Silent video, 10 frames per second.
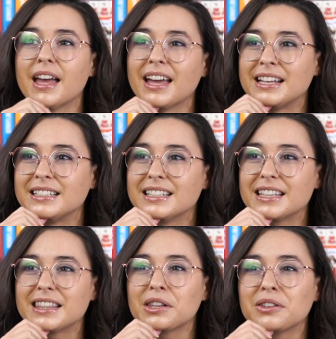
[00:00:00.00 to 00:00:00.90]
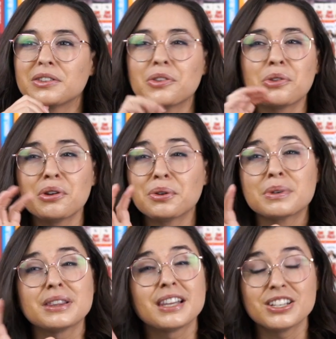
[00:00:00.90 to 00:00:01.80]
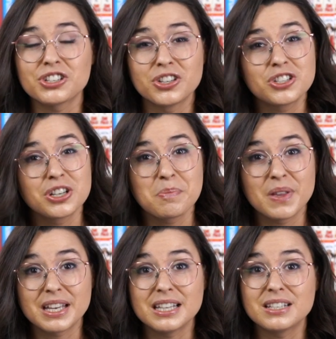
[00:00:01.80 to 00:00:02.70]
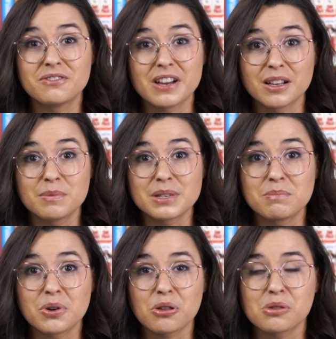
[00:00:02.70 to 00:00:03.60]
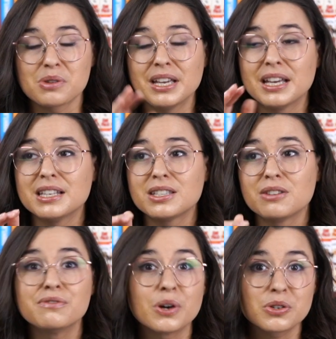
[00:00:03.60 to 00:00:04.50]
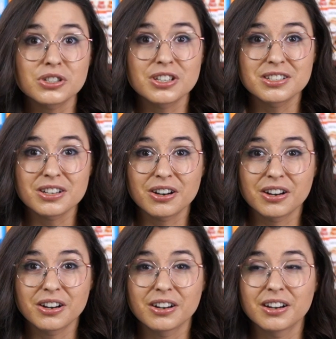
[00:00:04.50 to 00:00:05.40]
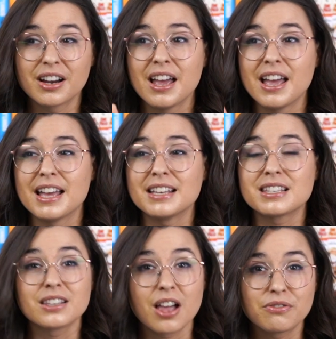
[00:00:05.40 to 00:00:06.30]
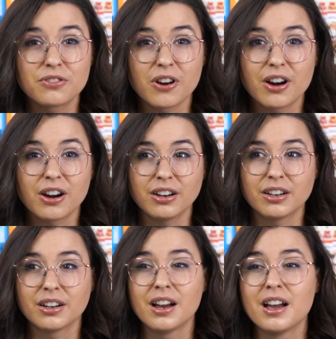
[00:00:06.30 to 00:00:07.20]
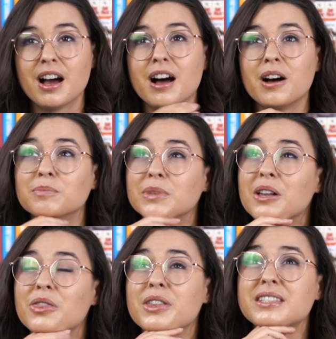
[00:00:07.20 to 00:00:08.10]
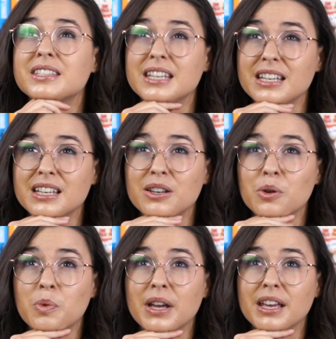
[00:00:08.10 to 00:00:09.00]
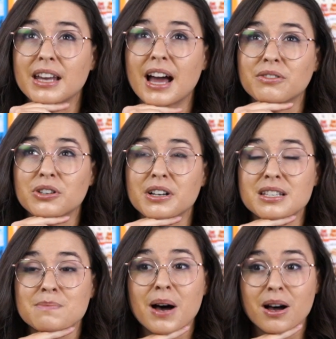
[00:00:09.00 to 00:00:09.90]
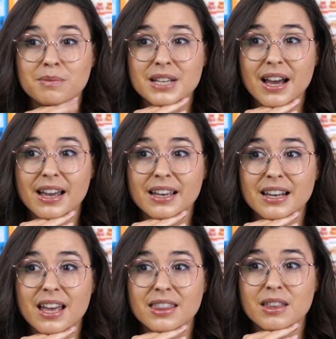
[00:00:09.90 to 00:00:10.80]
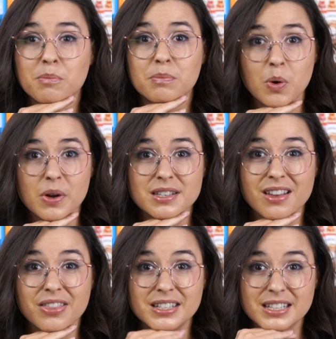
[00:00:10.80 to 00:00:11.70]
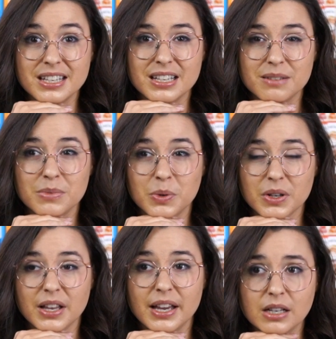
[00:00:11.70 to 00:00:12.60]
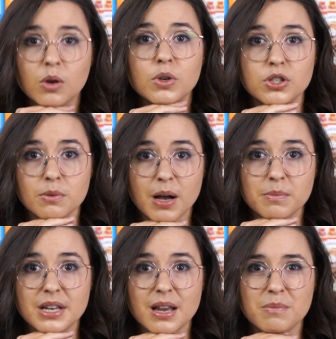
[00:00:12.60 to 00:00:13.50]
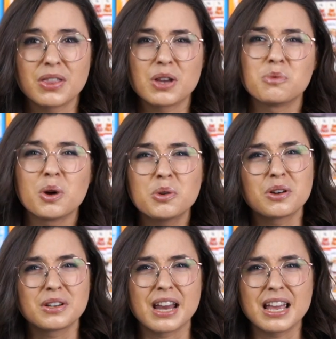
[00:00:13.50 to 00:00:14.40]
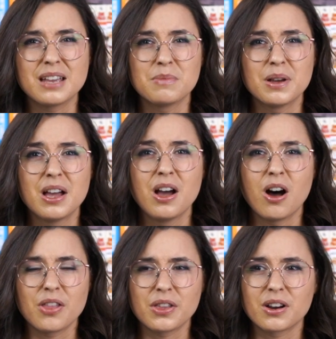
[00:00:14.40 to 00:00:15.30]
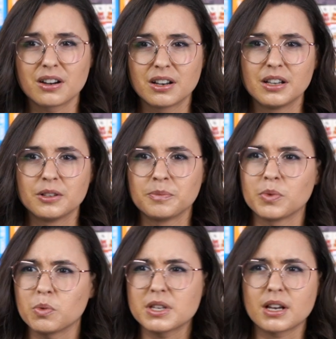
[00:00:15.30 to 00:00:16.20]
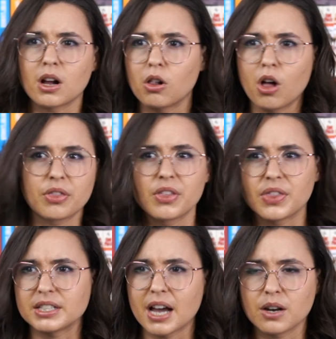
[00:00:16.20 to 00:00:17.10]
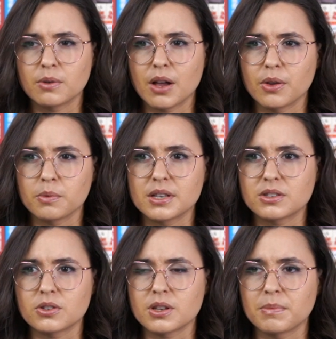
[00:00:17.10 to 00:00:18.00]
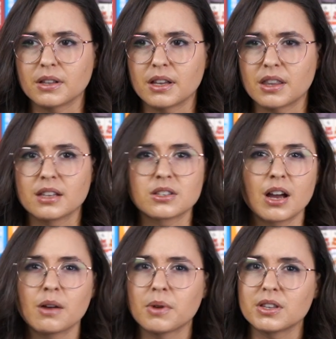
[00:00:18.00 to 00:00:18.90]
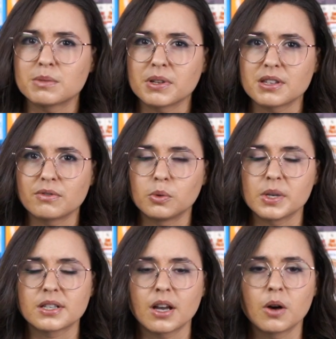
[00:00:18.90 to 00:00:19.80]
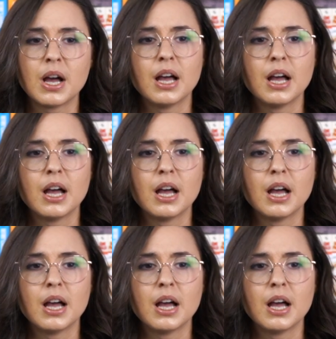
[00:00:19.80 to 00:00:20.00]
And the little relationship that he developed in book three, his devotion to her, his love for her, the scene when after his mom died and the boys on the team were like, what's your mom's name? And they wrote her name on their, it was like a cloth that they tied around their wrists or something like that. Sorry, I read this book several weeks ago.